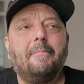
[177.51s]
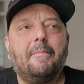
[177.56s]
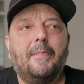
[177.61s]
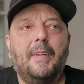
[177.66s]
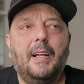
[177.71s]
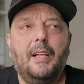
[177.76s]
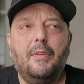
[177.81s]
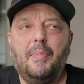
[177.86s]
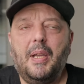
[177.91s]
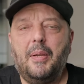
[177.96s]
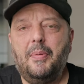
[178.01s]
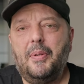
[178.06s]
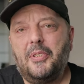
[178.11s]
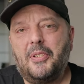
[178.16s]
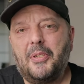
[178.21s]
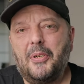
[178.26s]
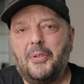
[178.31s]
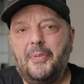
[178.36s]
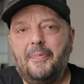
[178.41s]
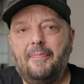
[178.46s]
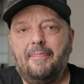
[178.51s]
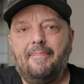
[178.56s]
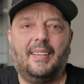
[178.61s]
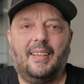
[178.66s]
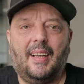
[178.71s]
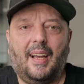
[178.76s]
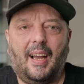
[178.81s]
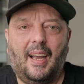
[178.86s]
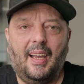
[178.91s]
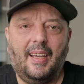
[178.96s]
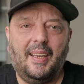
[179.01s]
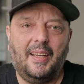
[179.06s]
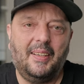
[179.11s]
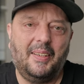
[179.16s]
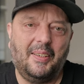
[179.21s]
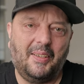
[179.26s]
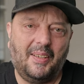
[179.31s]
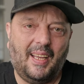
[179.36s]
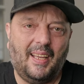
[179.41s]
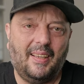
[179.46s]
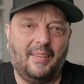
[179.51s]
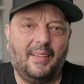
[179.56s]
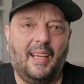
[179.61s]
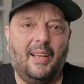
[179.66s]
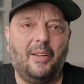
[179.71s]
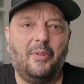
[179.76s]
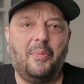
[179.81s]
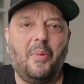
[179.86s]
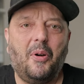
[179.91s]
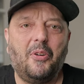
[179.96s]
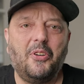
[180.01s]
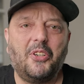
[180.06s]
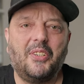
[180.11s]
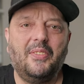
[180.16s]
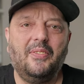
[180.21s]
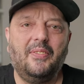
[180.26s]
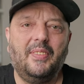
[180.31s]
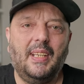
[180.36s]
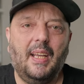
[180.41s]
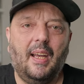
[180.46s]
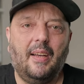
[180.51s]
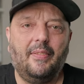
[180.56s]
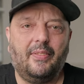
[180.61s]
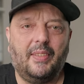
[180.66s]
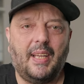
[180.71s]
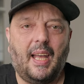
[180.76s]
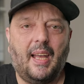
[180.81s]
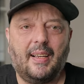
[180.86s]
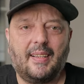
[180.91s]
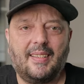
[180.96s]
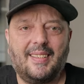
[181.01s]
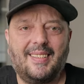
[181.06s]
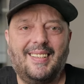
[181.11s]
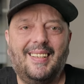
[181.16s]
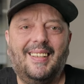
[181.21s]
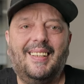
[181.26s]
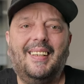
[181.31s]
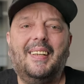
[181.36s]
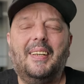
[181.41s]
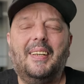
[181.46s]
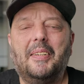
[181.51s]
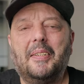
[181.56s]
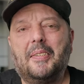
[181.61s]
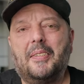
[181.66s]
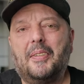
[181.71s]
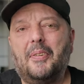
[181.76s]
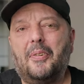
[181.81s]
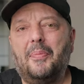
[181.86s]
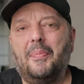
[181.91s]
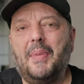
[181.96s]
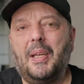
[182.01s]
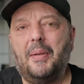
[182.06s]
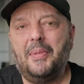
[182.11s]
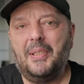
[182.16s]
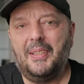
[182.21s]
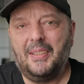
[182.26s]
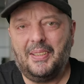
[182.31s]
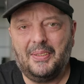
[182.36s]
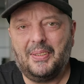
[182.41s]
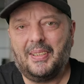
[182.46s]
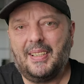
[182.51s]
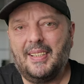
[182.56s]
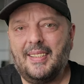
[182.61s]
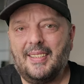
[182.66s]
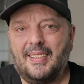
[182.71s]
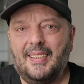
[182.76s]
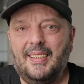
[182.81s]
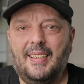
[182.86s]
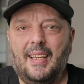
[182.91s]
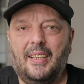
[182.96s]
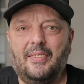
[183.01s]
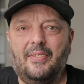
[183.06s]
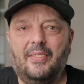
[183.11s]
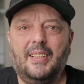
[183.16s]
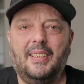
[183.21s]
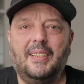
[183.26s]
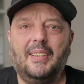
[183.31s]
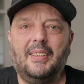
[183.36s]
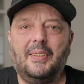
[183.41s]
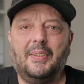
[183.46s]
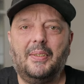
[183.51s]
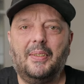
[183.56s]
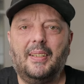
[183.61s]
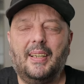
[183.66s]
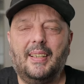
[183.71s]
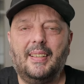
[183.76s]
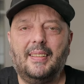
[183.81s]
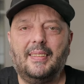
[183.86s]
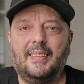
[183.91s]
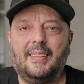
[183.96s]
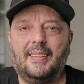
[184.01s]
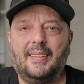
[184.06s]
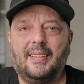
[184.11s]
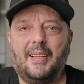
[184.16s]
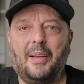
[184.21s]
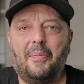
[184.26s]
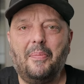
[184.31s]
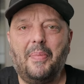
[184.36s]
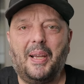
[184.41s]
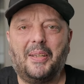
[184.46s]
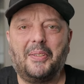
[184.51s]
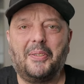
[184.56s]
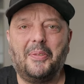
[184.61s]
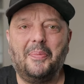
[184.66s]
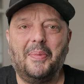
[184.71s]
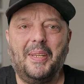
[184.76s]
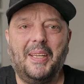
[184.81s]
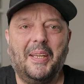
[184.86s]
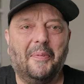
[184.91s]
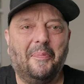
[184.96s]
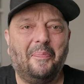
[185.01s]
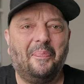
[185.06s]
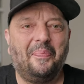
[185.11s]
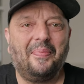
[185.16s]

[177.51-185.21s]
Well, maybe soon. Hi, hello Motion VFX. So maybe you can see that video and come back to me.